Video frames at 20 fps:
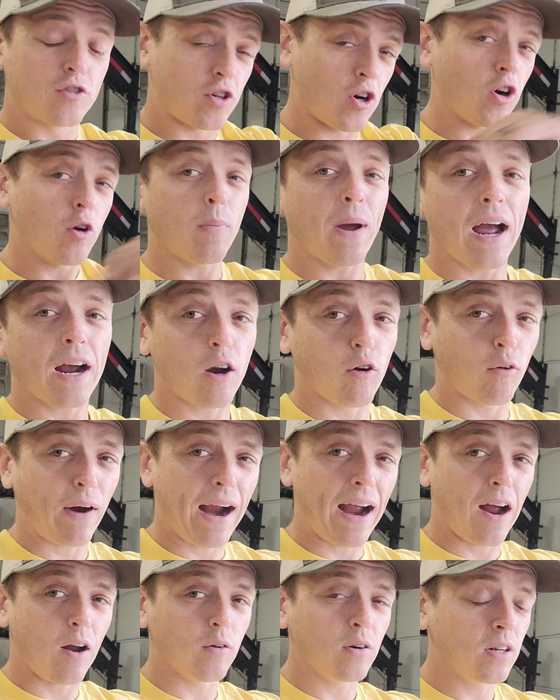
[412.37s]
turn back
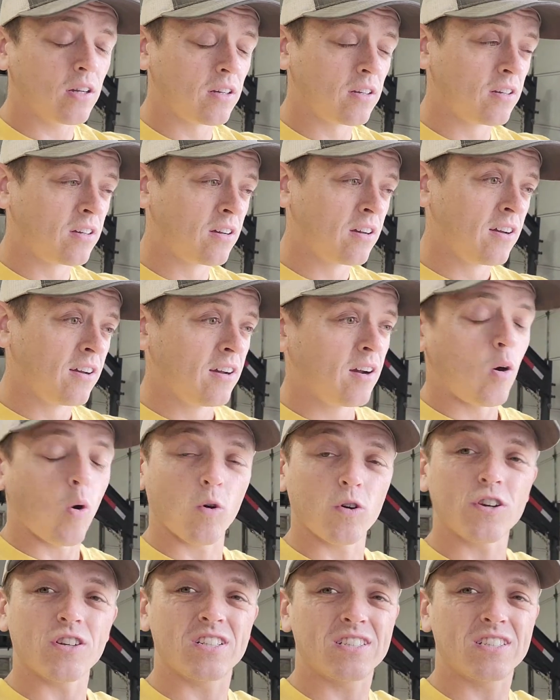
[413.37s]
around, or